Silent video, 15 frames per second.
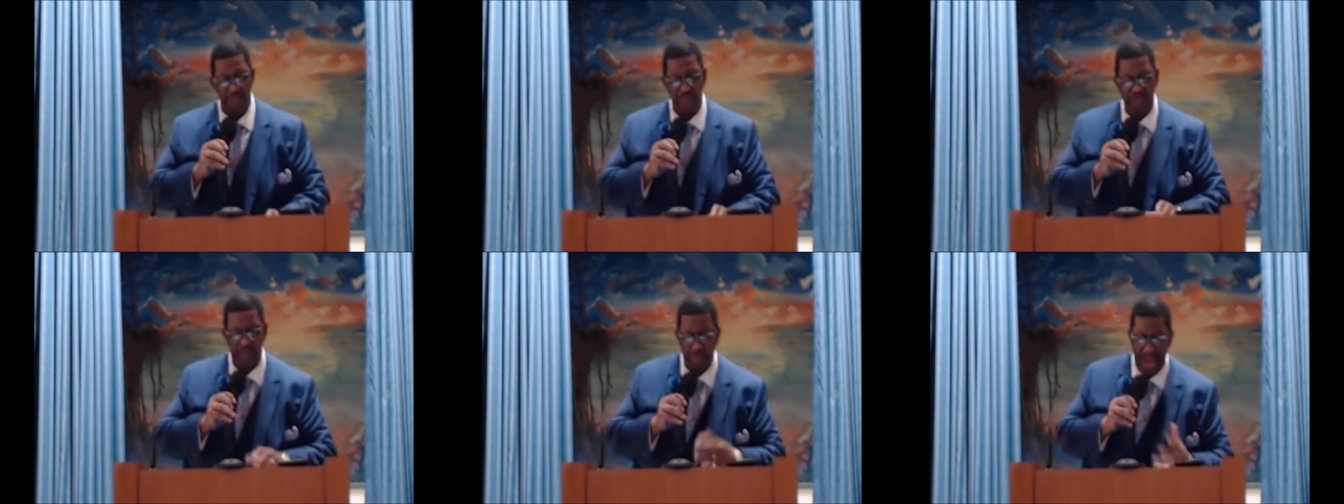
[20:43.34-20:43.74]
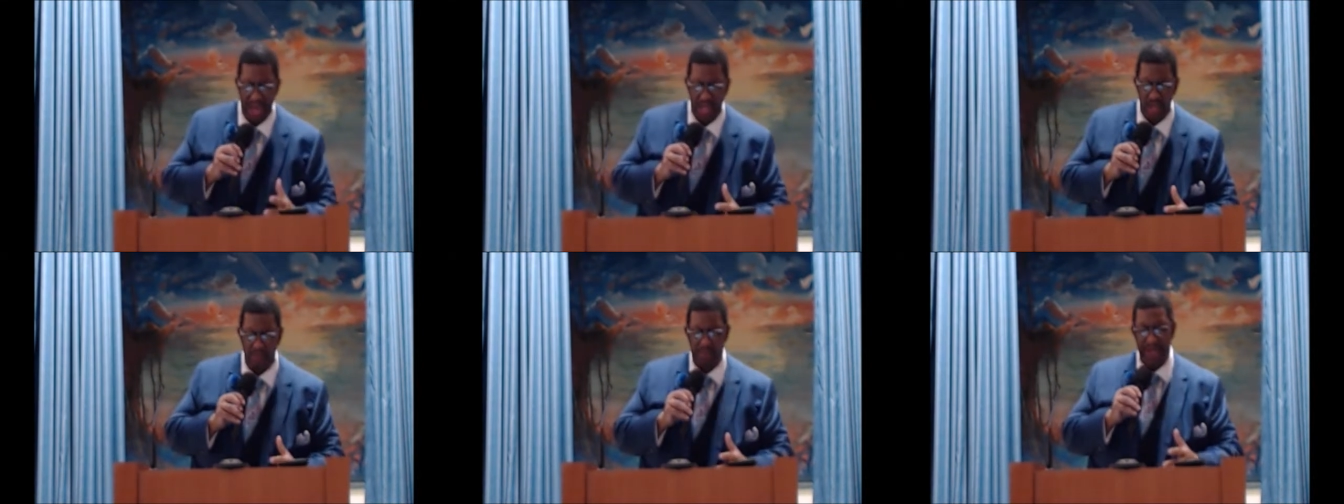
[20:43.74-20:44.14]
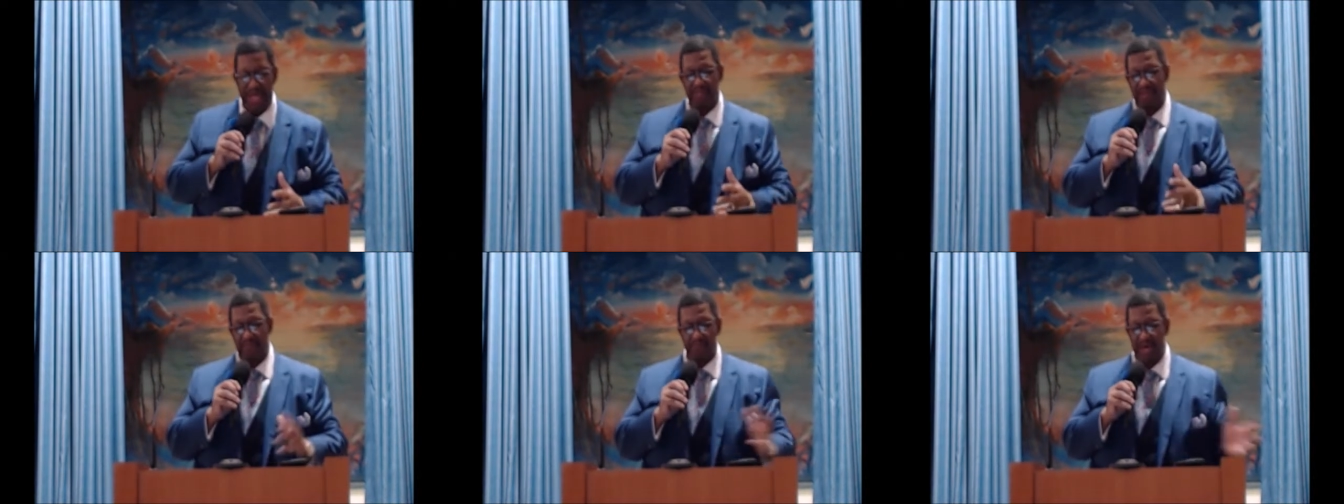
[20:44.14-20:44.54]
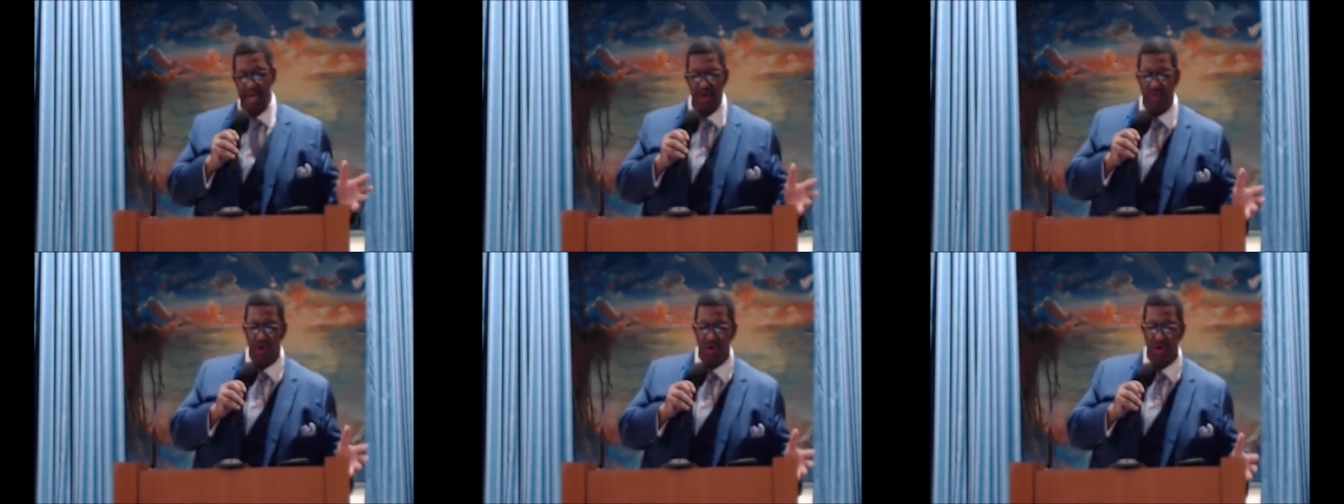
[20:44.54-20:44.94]
dwelling place of
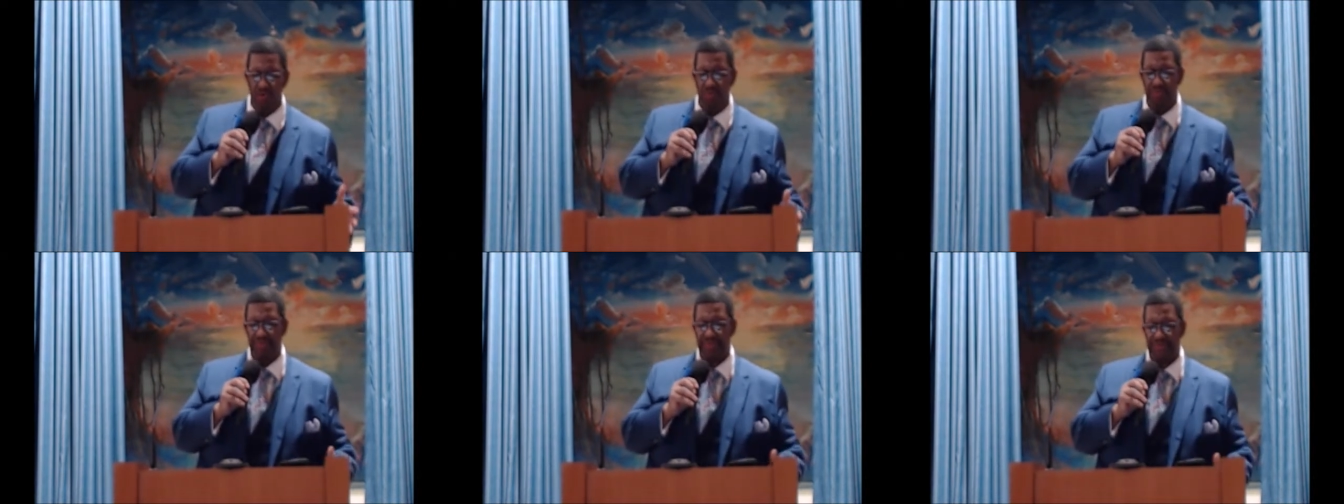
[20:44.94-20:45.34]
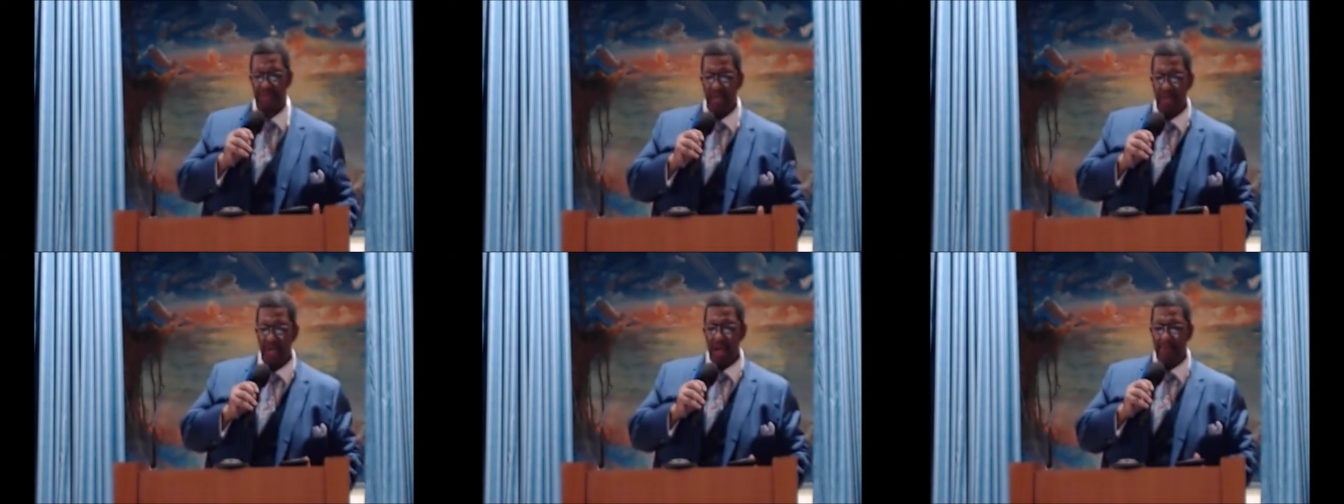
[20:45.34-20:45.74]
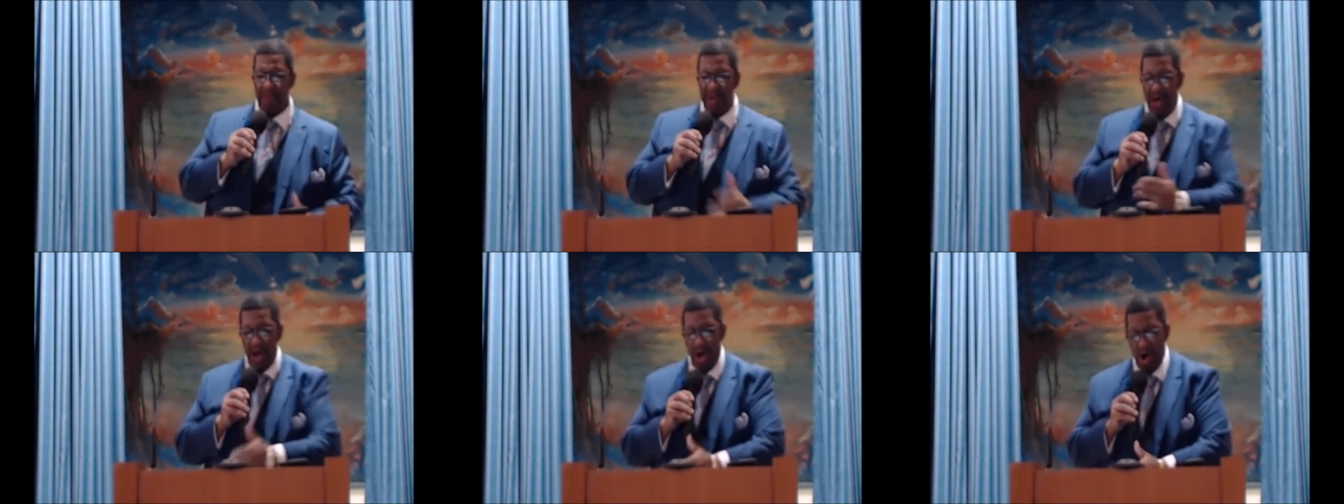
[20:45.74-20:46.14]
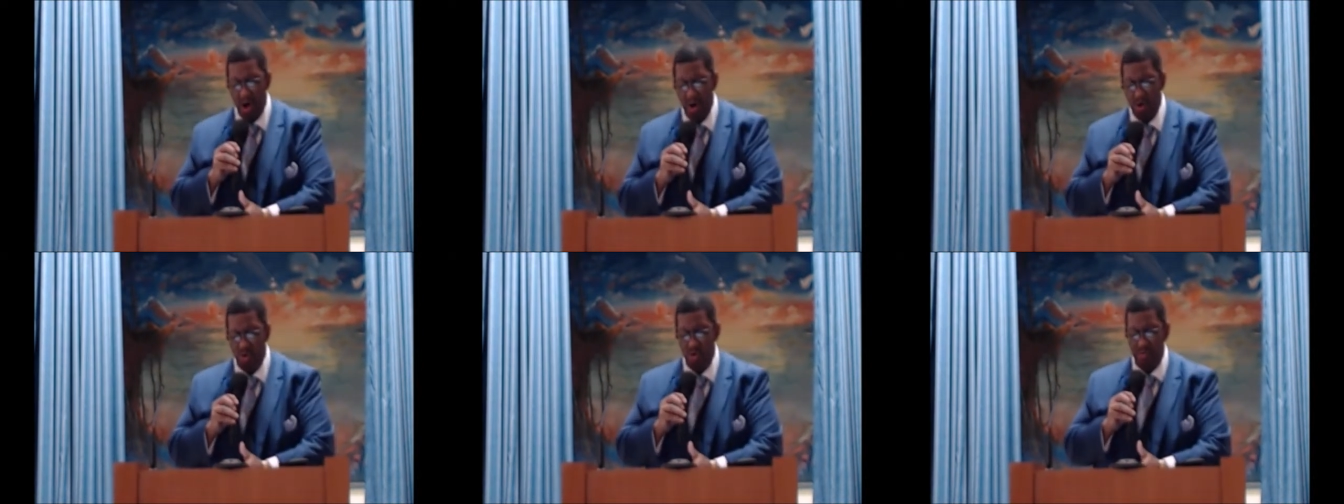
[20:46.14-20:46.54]
many rooms, but a
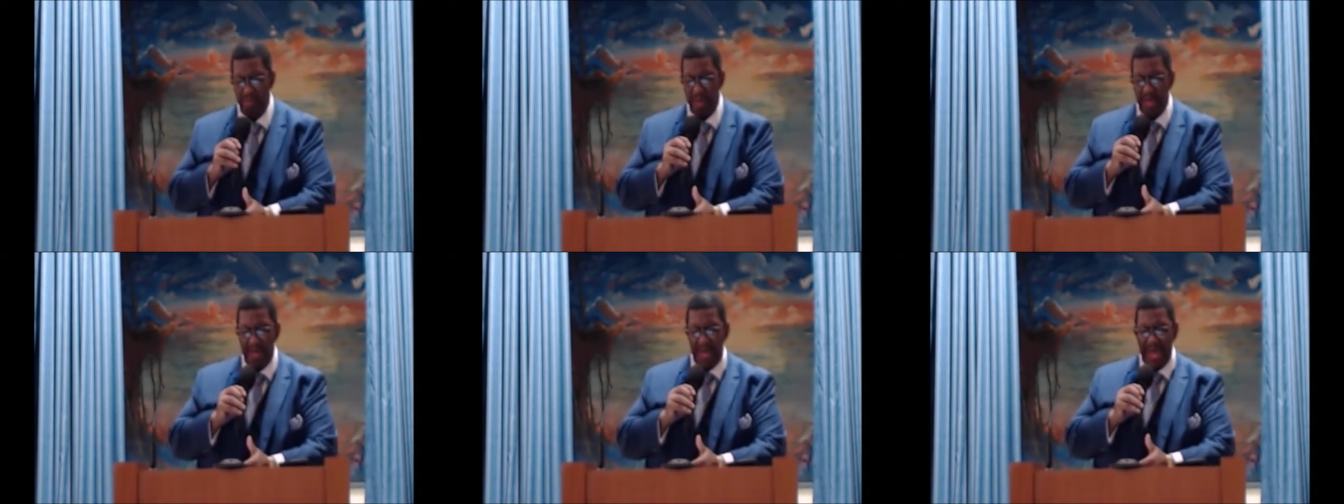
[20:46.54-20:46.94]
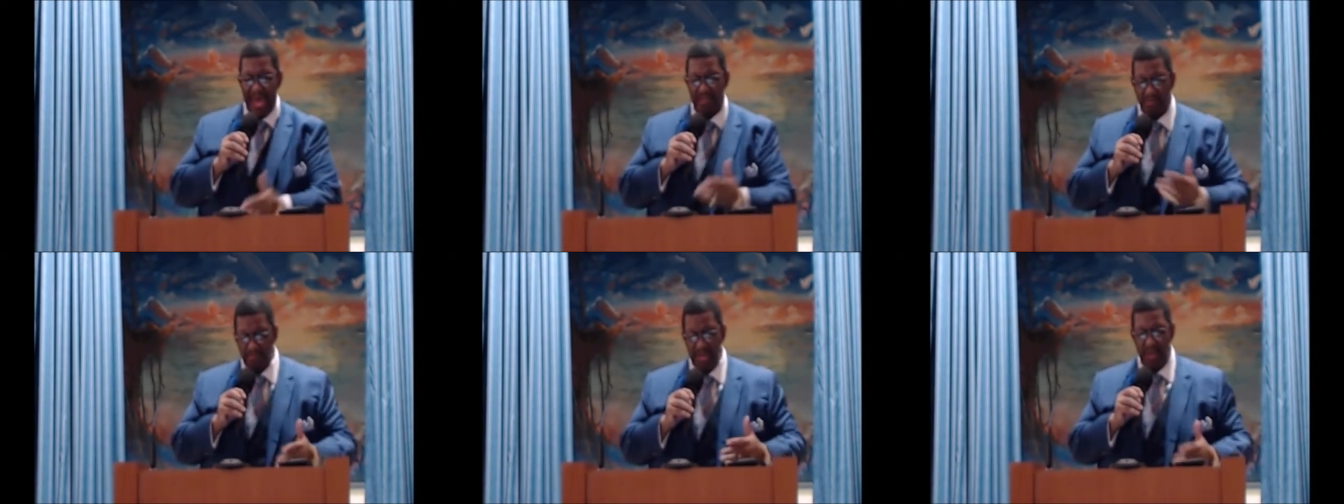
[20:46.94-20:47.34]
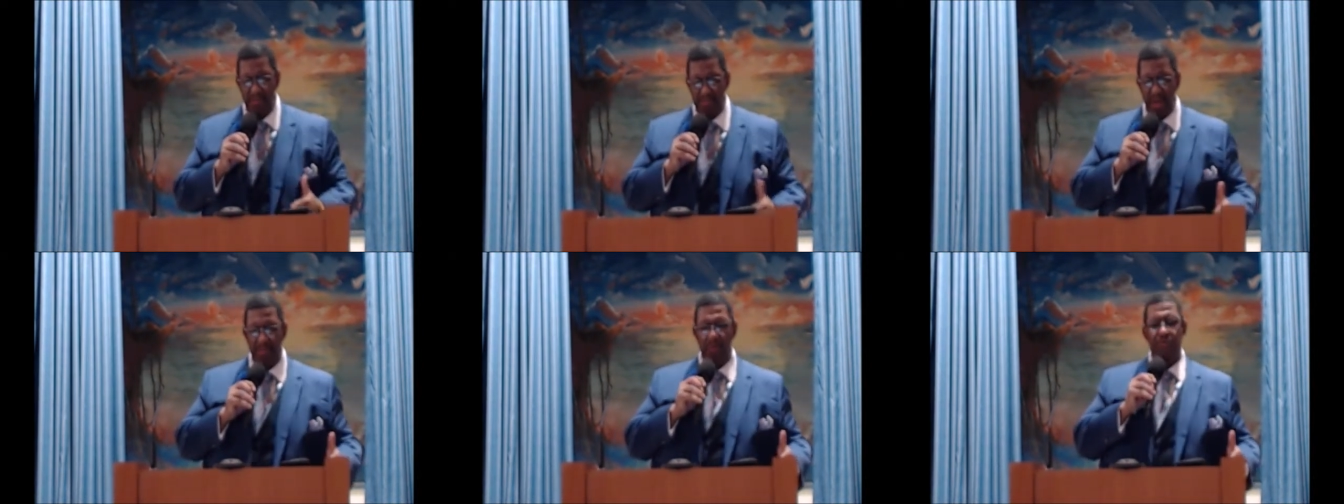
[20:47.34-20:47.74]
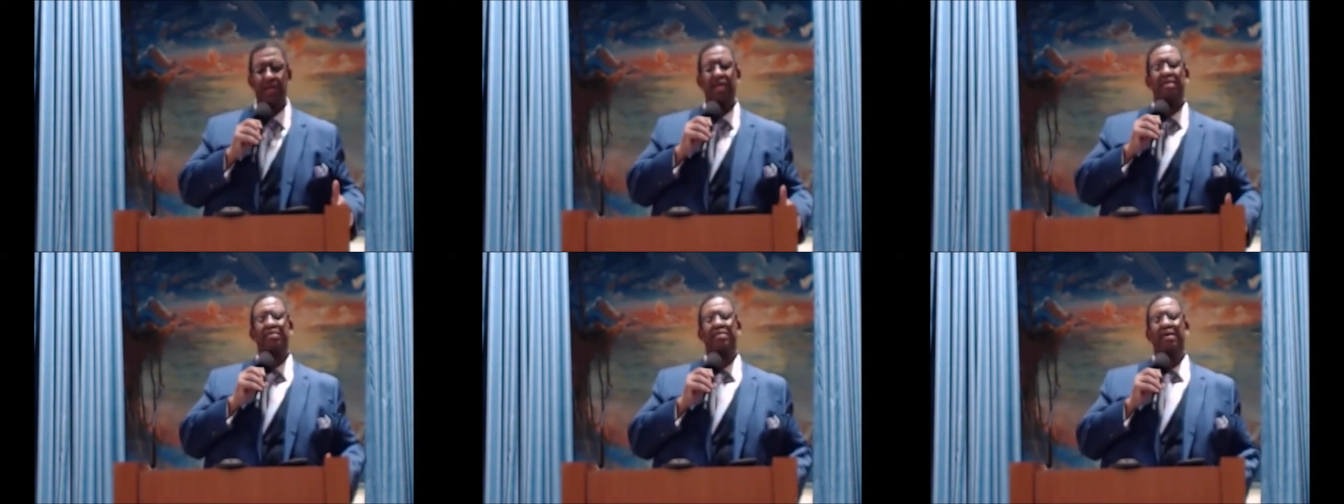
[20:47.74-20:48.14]
home has many
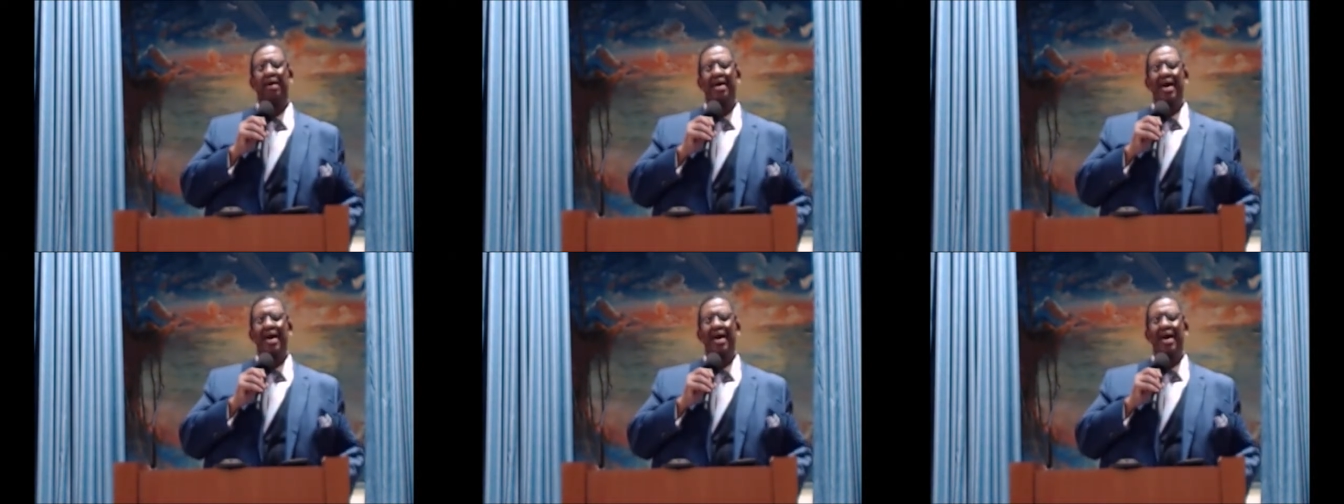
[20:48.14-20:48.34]
memories.